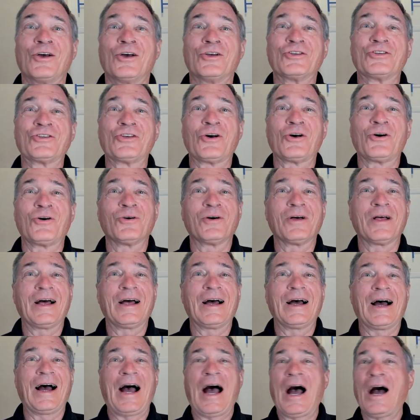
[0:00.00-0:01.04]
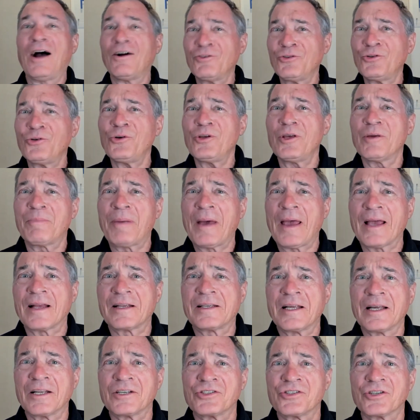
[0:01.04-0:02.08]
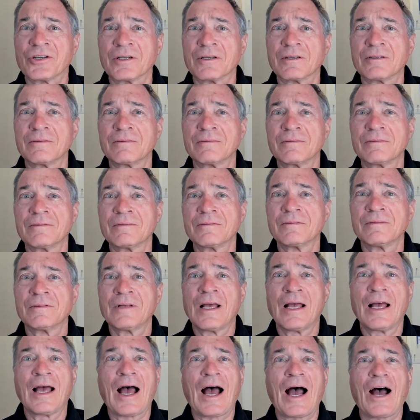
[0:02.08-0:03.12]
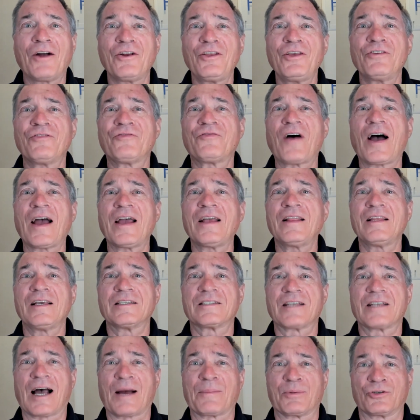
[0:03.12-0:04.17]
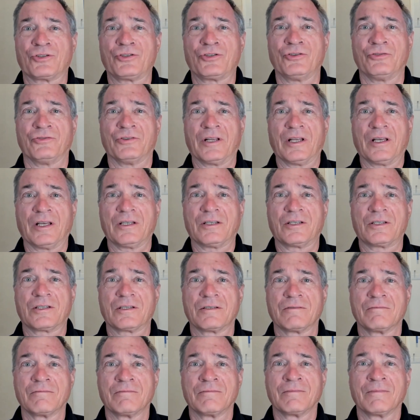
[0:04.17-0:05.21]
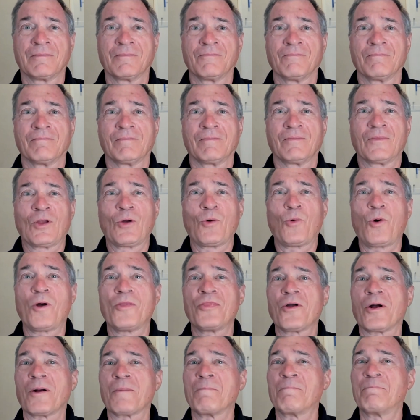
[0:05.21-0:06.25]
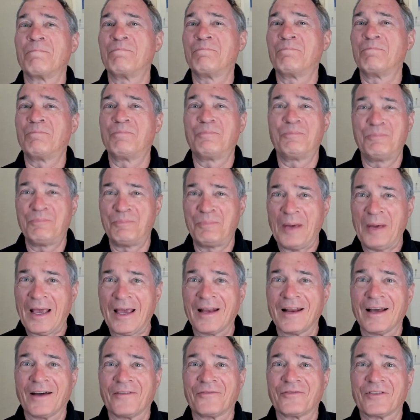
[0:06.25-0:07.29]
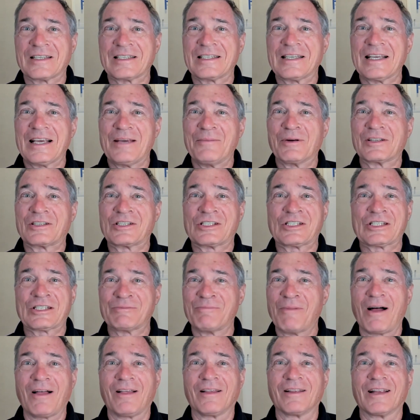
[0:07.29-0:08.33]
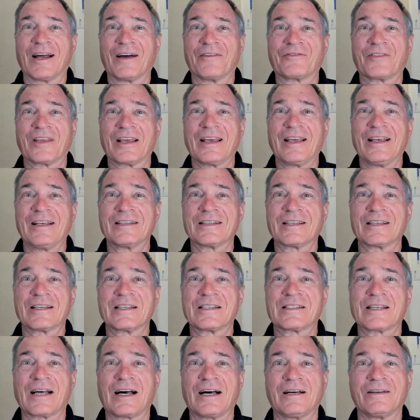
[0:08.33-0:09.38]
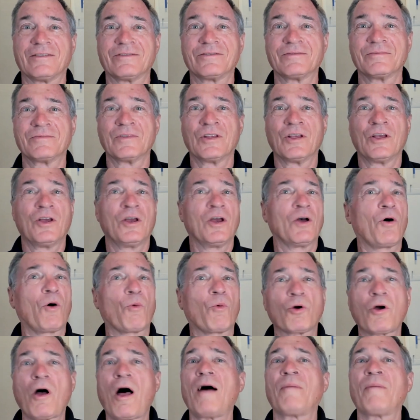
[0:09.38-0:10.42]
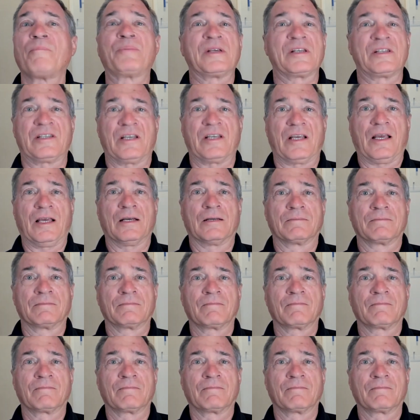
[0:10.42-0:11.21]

So how do you pay attention? How do you find these opportunities when they're big enough to see but small enough to easily solve? We're all busy.